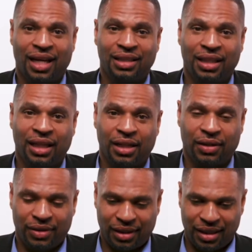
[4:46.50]
Guy's in
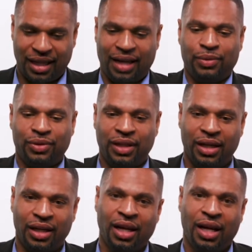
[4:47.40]
handcuffs, the table's
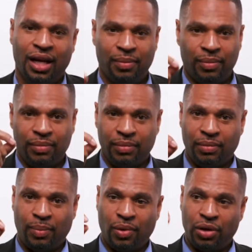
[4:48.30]
there, and
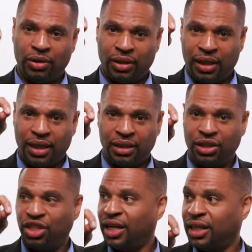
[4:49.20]
my partner, he has
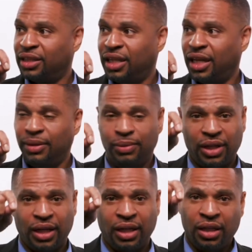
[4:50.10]
a check in his hand. He was
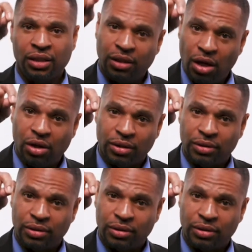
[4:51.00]
like, look,